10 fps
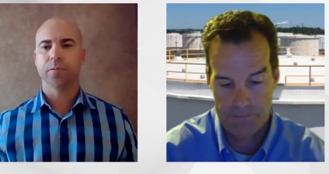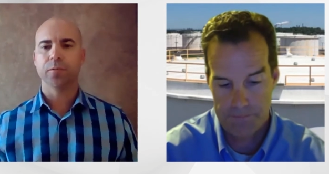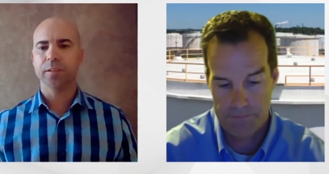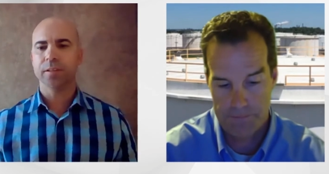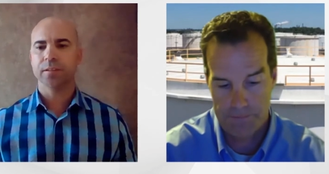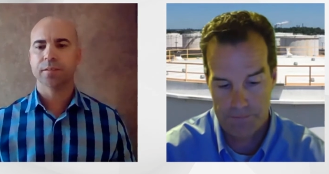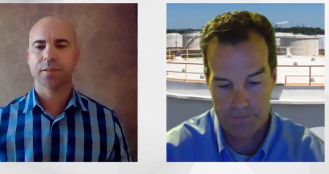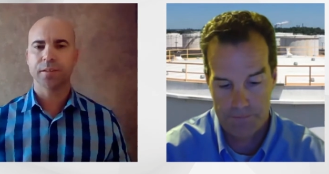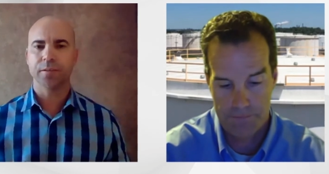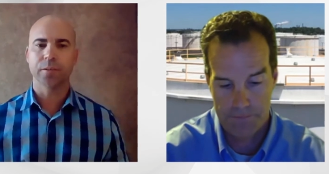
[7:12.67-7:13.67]
Speaker 1: between the
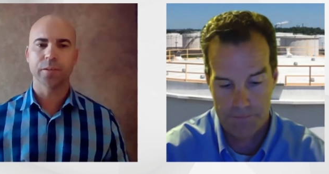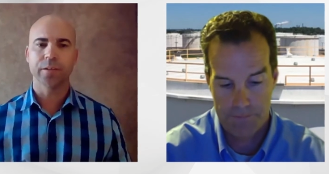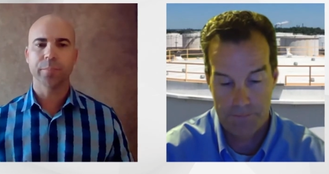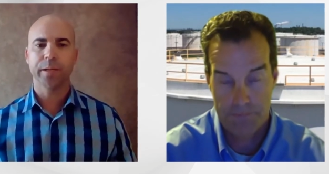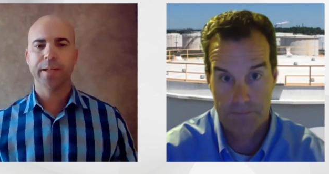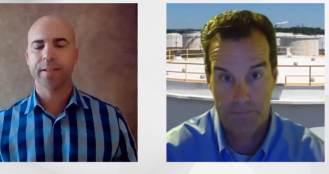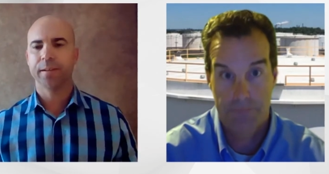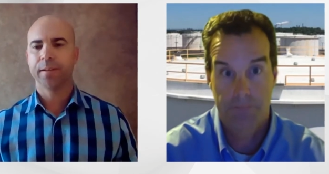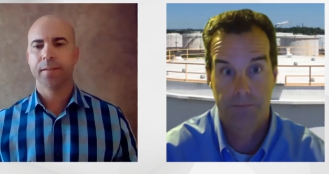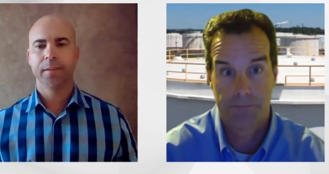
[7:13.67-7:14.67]
steel and the
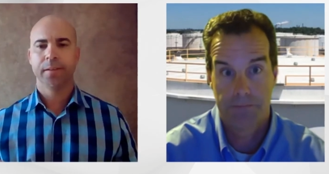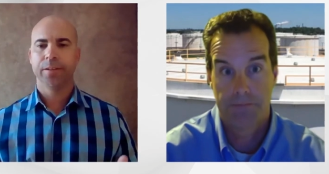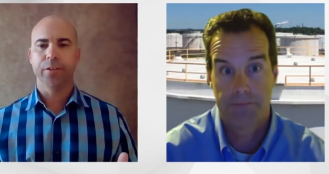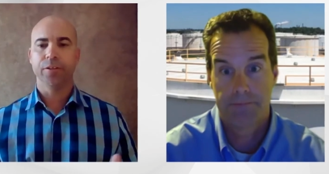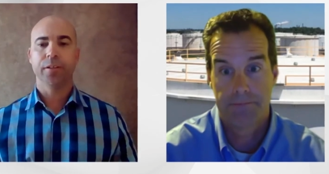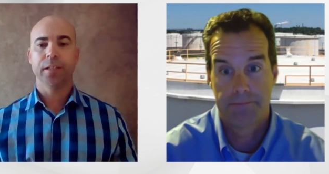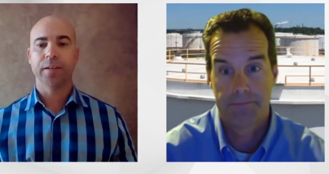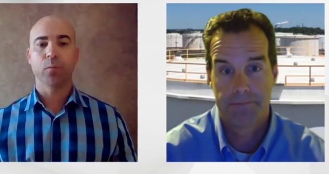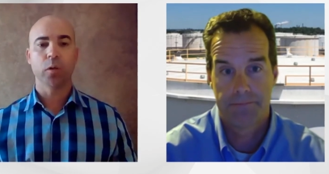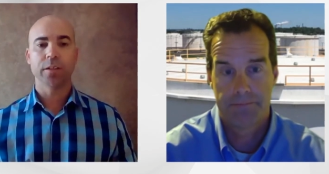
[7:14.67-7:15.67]
pad, you know, you could
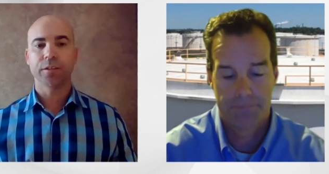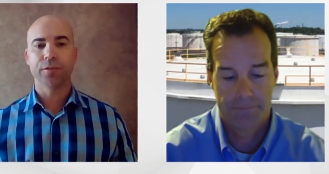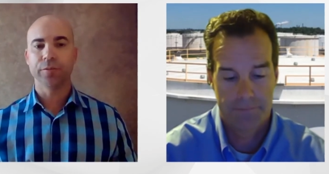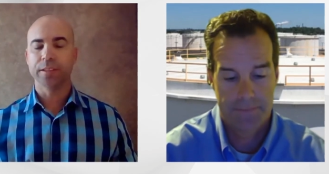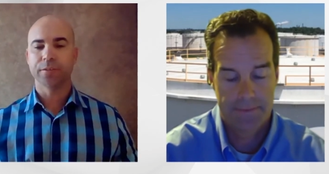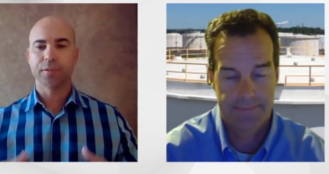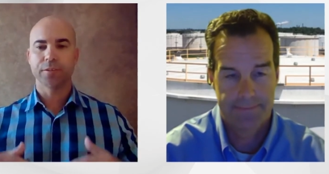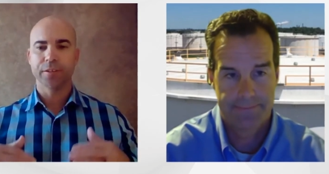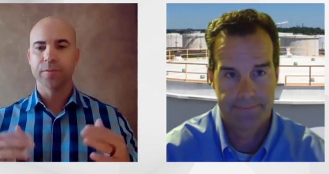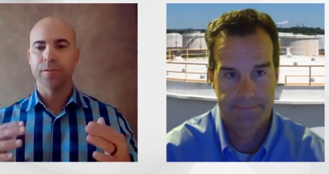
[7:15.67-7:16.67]
have 1 to 2
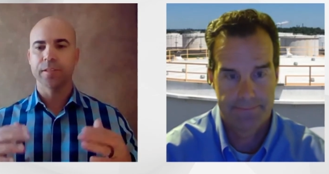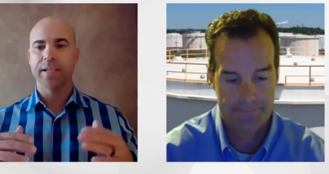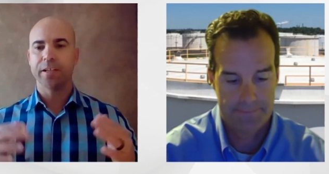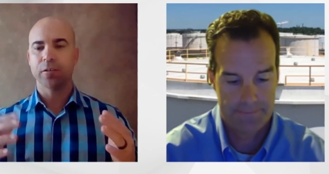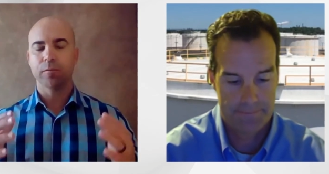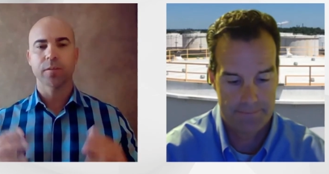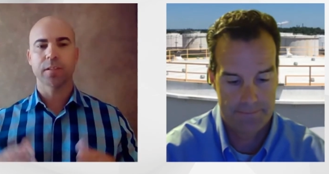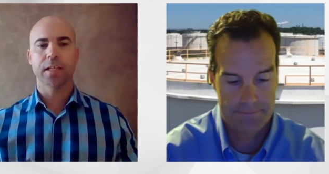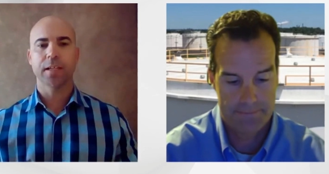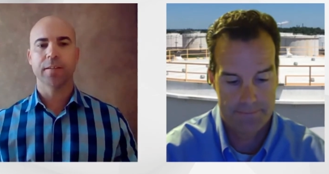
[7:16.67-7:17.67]
inches, you know, the tank over
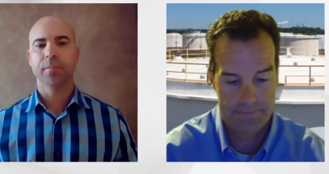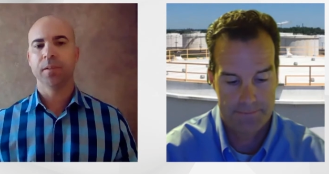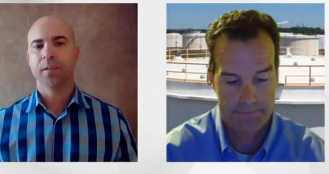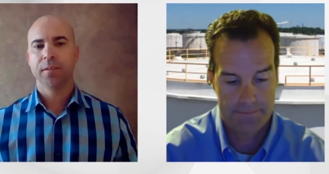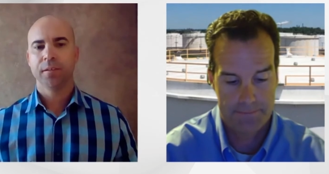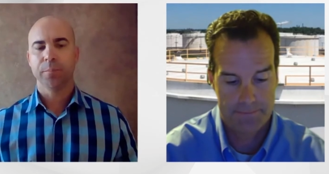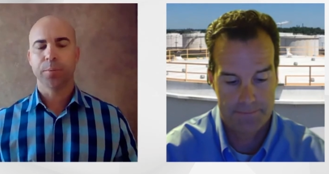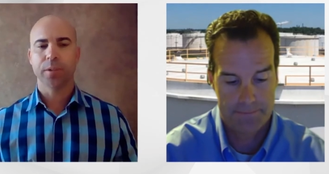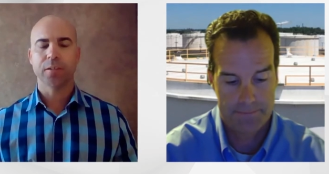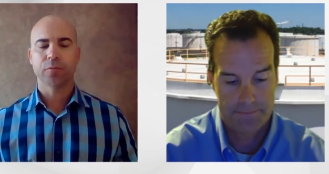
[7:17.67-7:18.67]
time, the
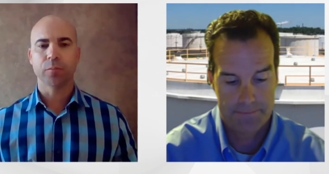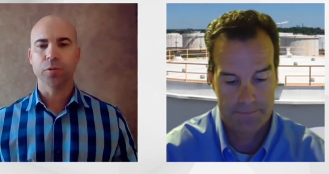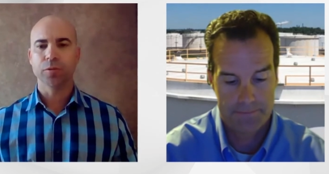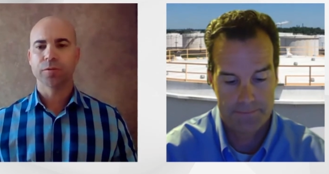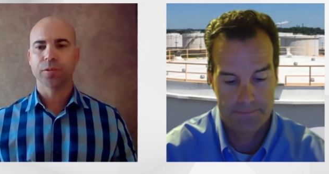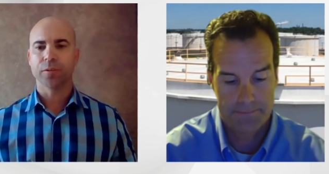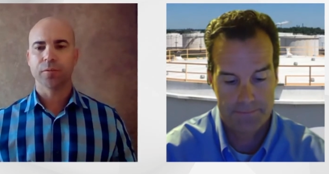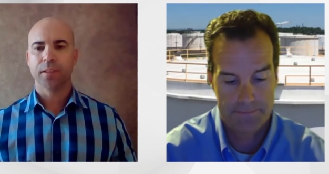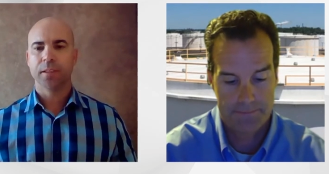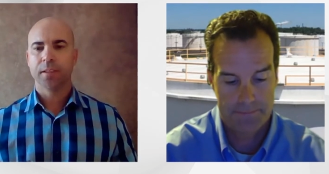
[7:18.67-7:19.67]
plates will move.
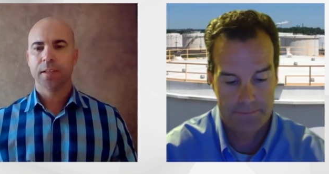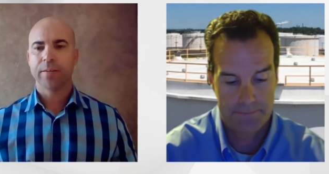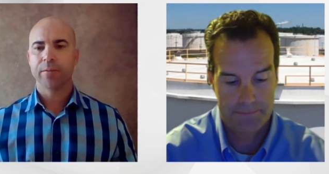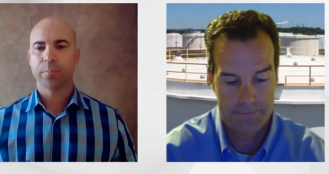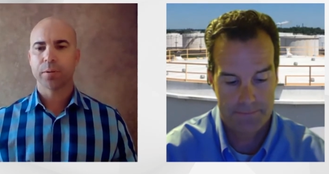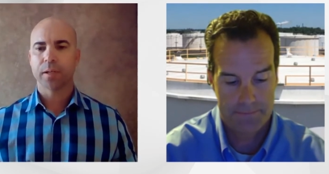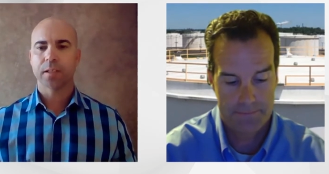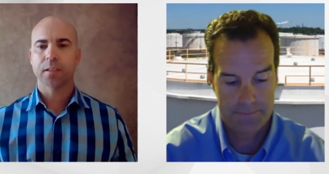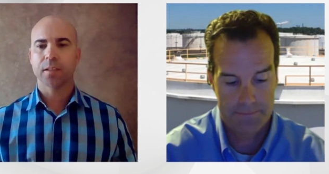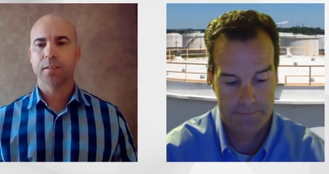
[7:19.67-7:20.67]
So having a
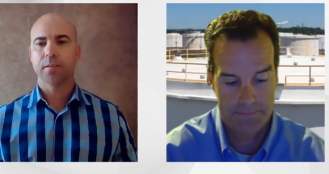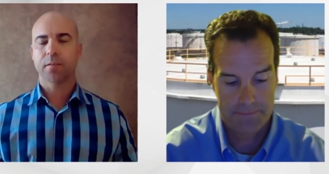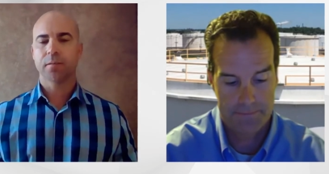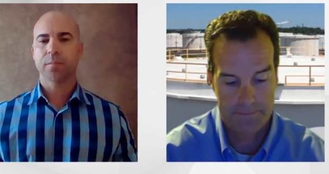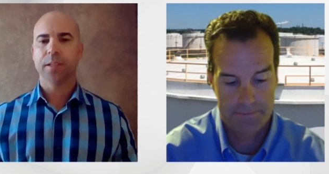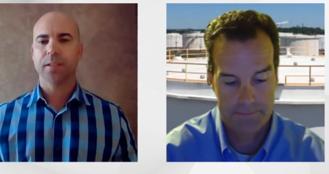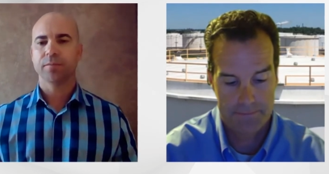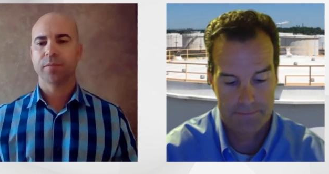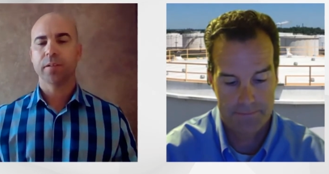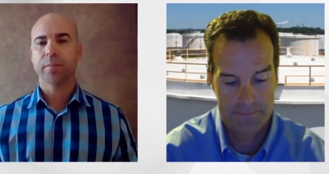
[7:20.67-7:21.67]
product like you talked
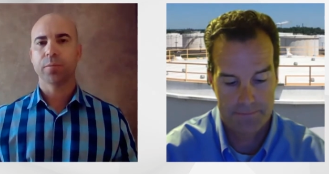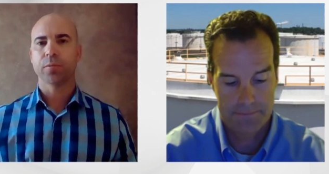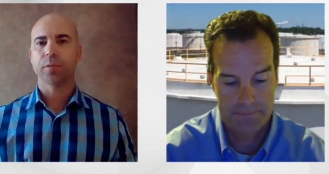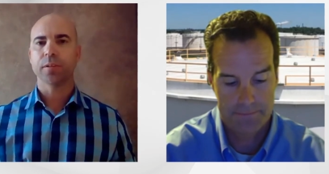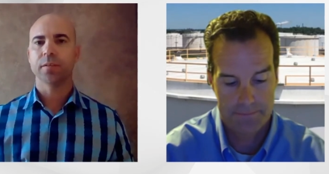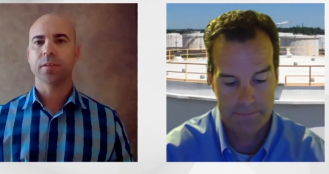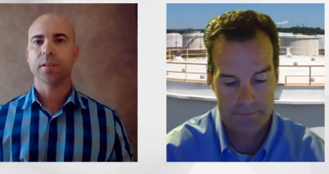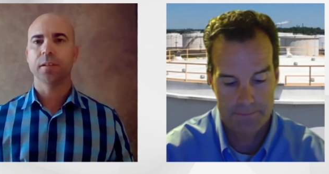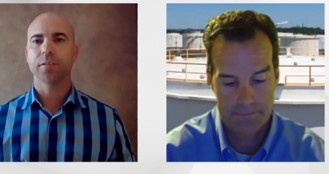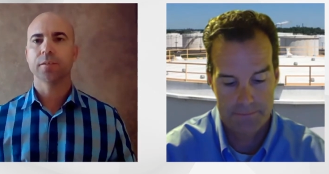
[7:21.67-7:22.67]
about, very important,
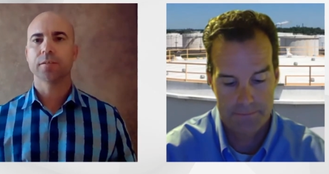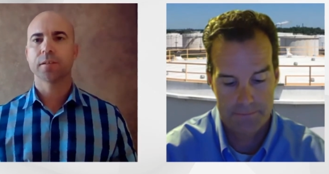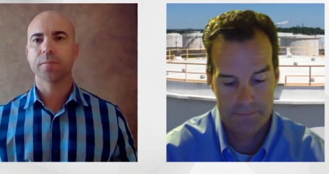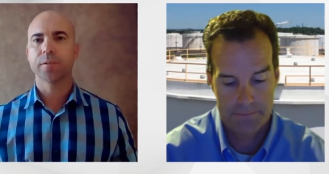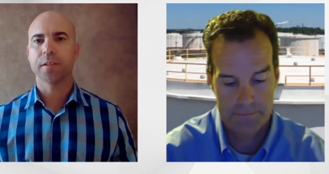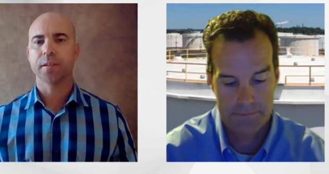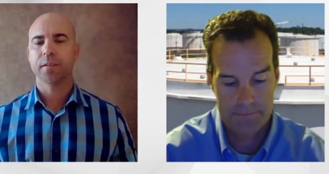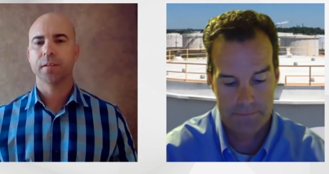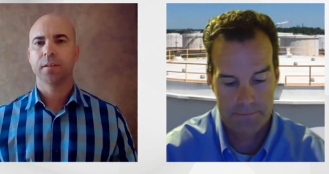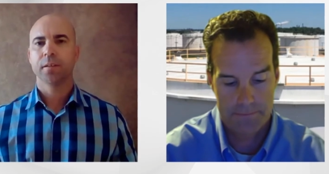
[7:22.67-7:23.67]
and good summary
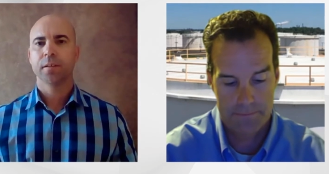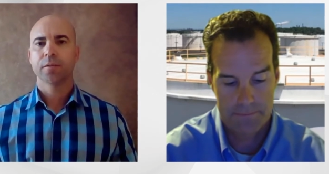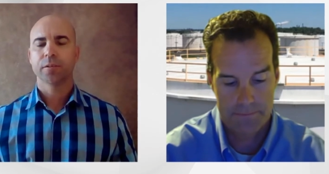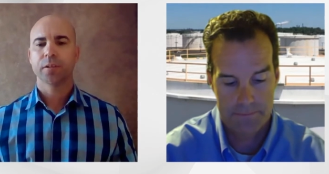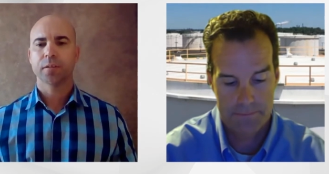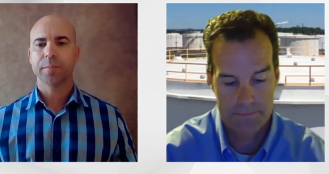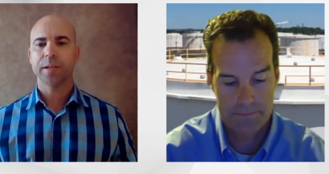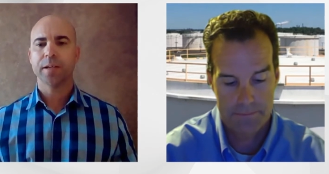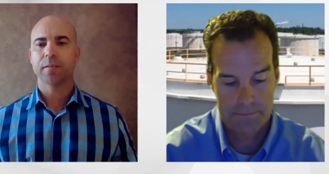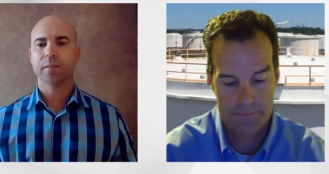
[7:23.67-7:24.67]
there. So you talked
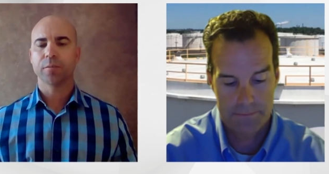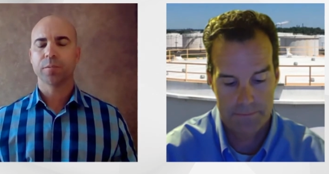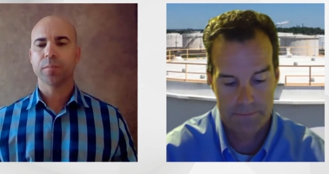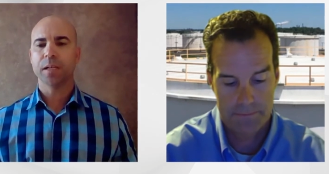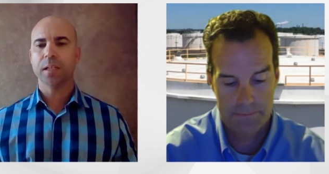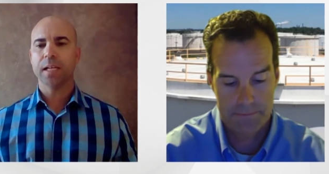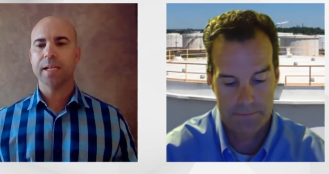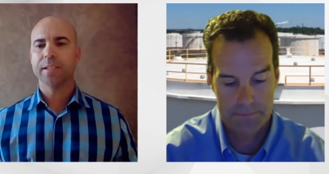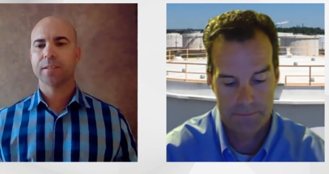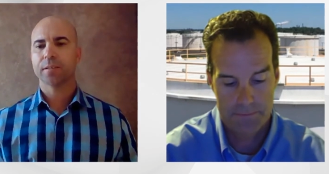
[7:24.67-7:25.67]
about a little bit about
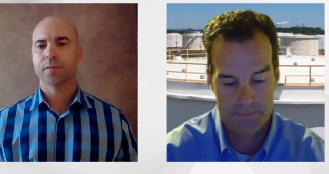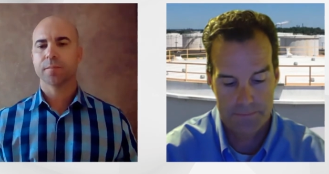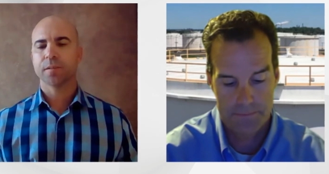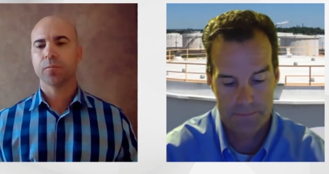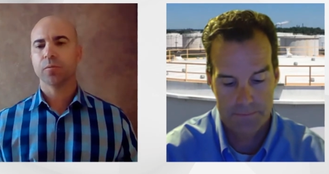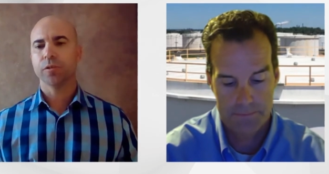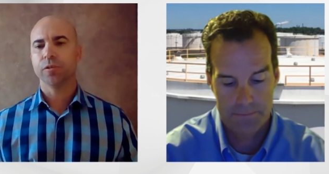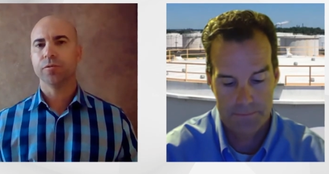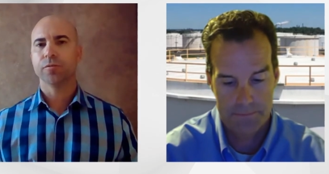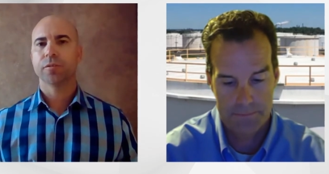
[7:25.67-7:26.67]
lining systems that were
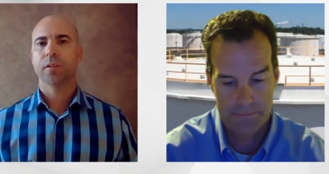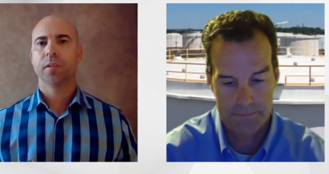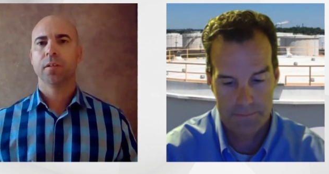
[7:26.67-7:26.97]
used